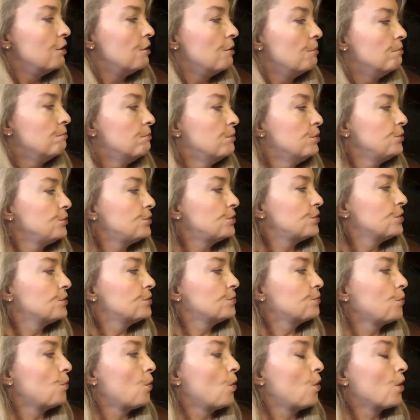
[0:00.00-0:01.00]
Moose's
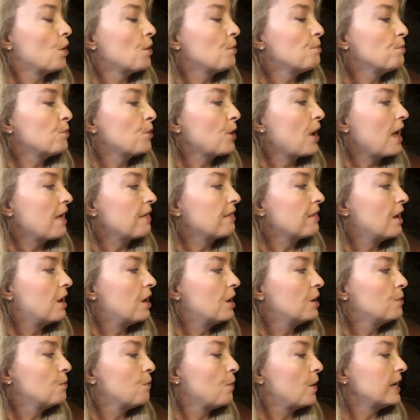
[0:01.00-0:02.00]
warm breath
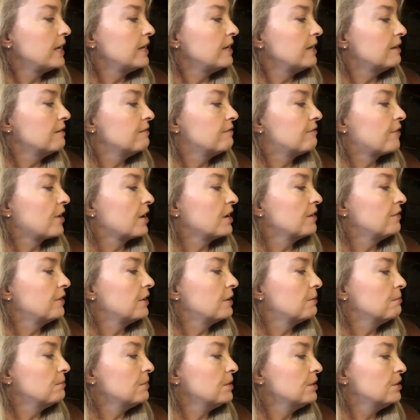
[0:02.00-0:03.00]
hung white in front of
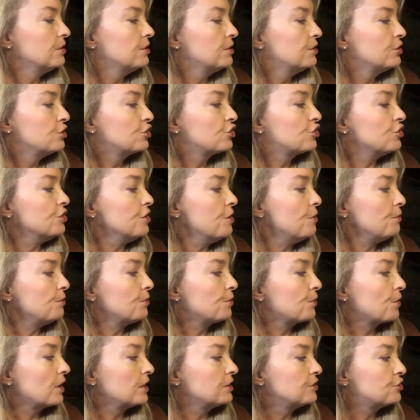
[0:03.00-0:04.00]
him. Snow
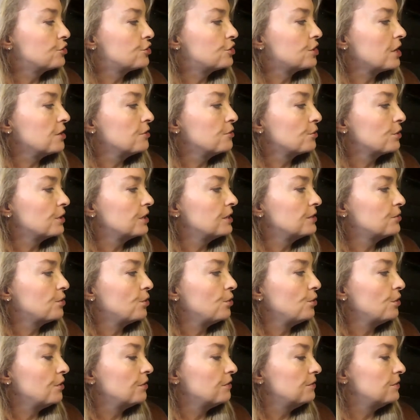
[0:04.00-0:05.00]
crunched under his
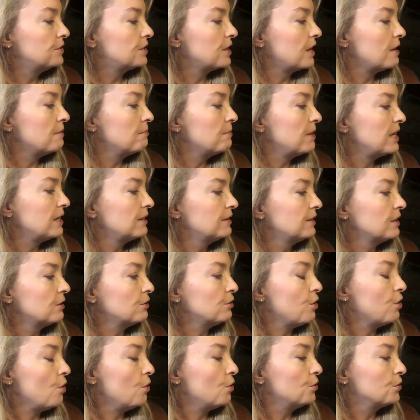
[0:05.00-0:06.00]
hooves and made
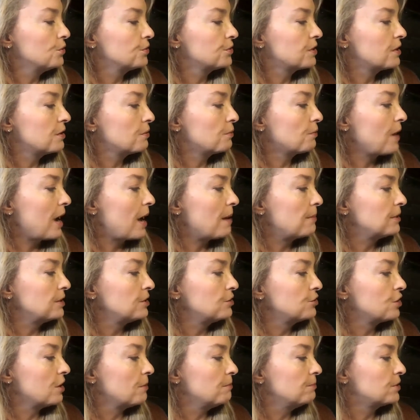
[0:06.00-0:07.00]
little holes that Rabbit
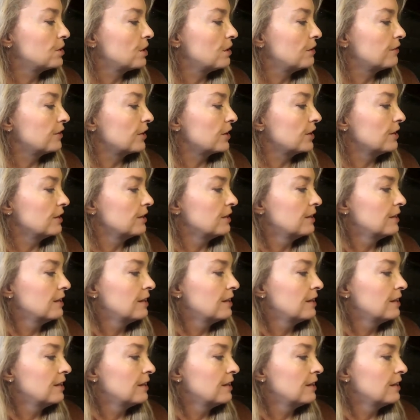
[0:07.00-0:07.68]
jumped over.